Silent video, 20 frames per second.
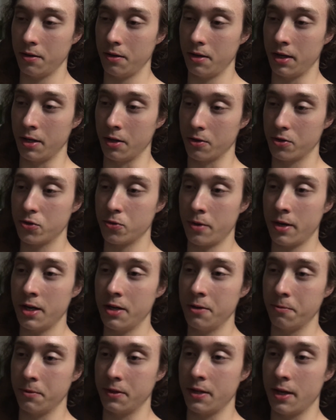
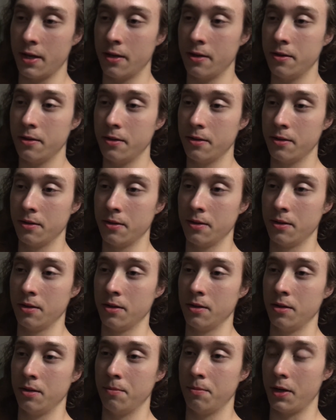intertwined with that,
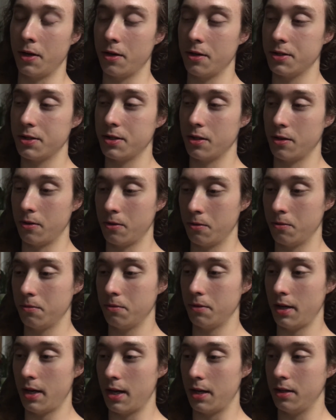but also
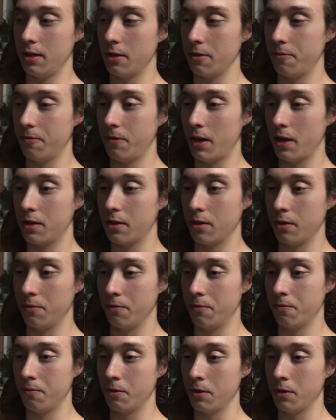had the effect of